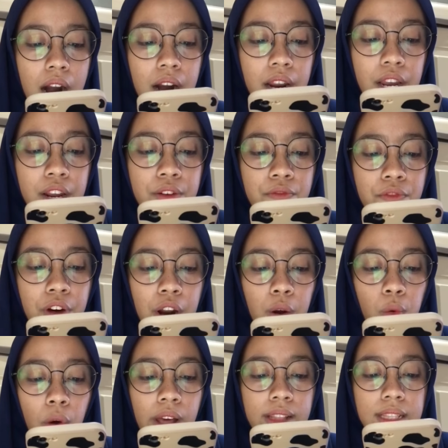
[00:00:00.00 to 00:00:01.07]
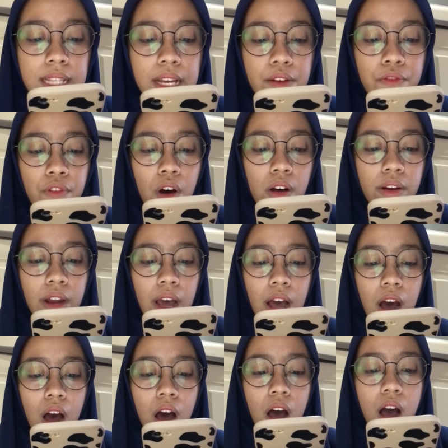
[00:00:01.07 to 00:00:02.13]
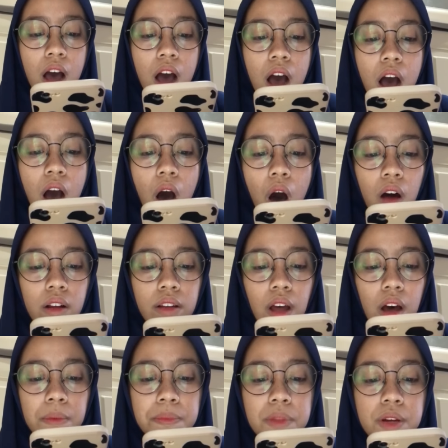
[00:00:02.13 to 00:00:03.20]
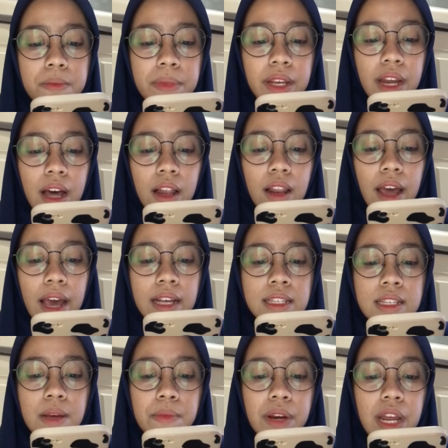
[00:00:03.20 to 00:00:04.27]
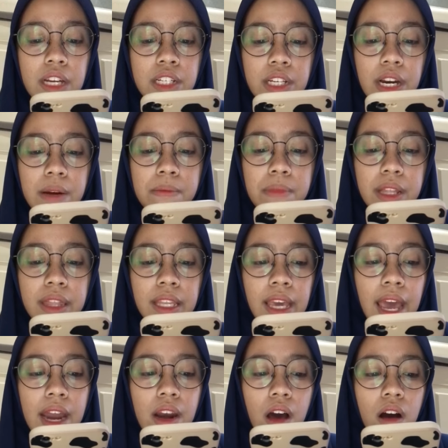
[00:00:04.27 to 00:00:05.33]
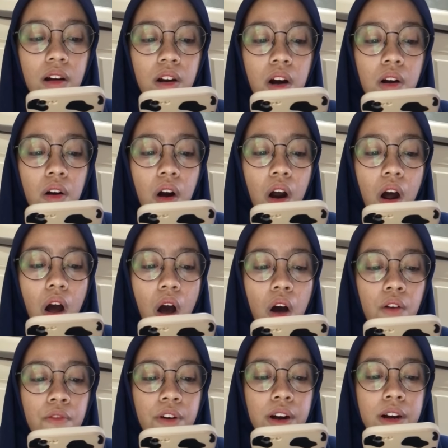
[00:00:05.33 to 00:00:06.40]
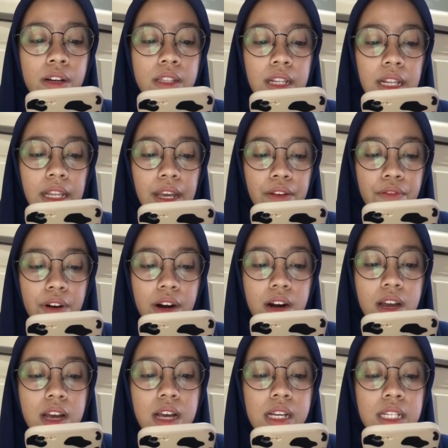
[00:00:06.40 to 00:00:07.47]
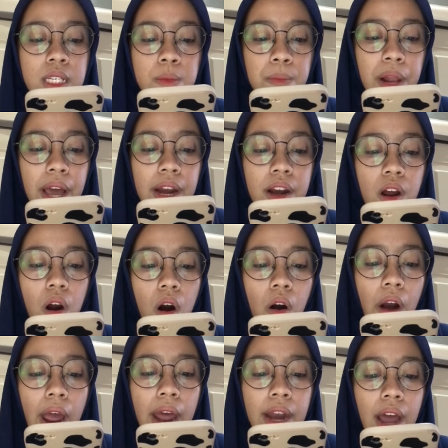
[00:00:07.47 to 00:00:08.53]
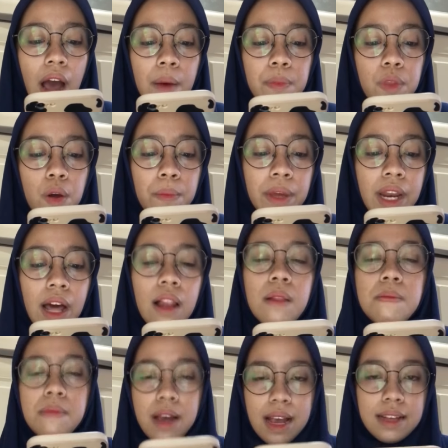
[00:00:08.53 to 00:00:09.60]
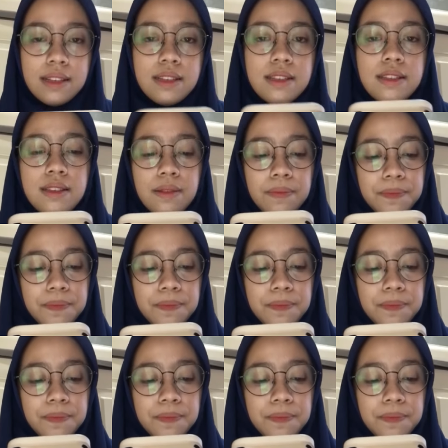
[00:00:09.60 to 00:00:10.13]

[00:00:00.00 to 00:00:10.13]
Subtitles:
infrequently found on abdominal examination but can occur over the liver, spleen, or an abdominal mass.